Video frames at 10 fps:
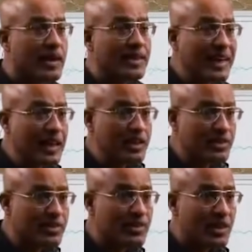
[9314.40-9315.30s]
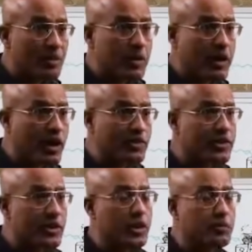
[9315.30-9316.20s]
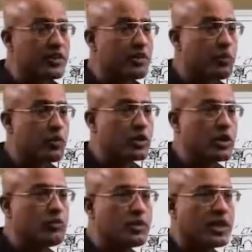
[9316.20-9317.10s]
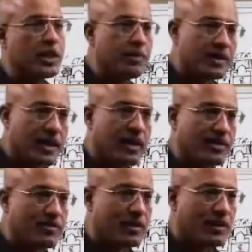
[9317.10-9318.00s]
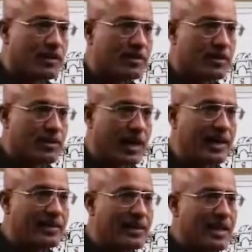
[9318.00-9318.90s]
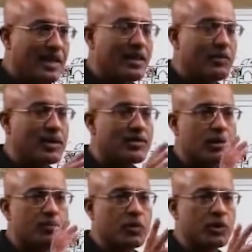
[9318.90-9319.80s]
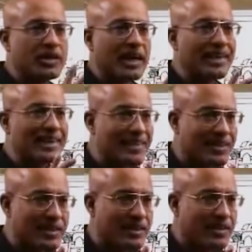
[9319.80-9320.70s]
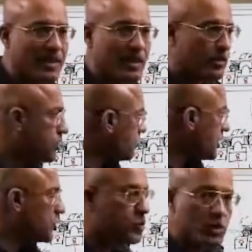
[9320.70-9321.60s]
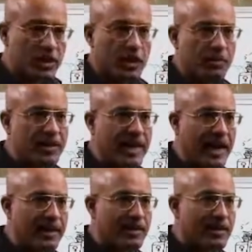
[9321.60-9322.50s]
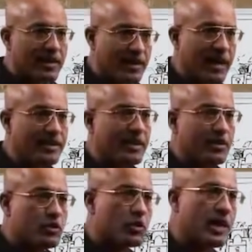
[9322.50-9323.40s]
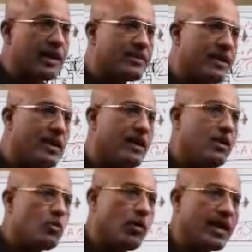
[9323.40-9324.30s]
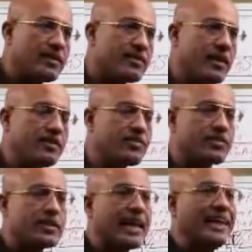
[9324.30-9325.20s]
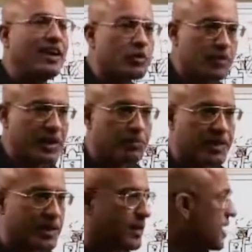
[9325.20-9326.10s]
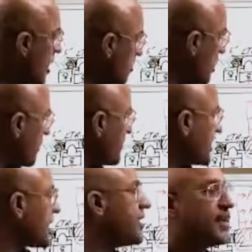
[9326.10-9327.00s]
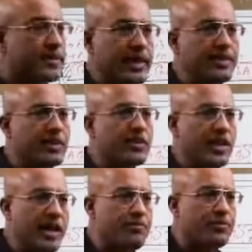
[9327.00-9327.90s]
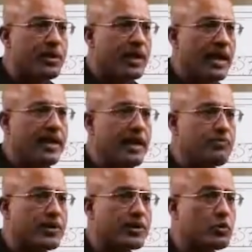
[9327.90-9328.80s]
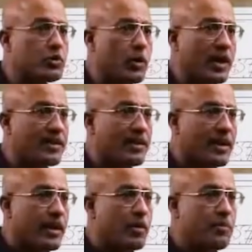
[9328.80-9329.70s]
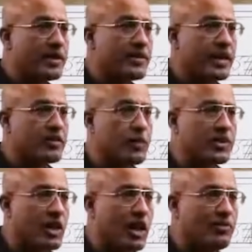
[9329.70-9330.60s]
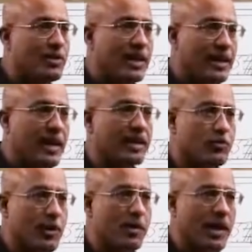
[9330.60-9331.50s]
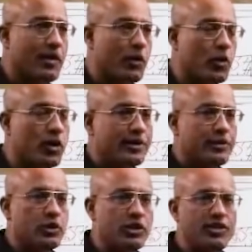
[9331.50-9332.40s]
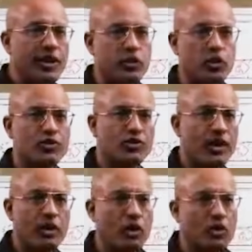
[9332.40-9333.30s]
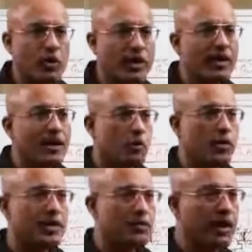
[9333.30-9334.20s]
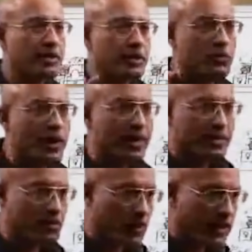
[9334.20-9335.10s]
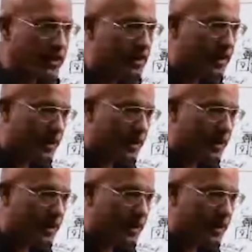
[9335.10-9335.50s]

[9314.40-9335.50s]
release because it inhibits the proteins which inhibits the release, right? There was a protein called tetherin. VPU inhibit that right? So that uh, virus release cannot be inhibited and more efficient. Then there's NEF, and NEF was doing what? Inhibiting the expression of class 1 molecule. So T cytotoxics are not knowing where the factory of virus is working,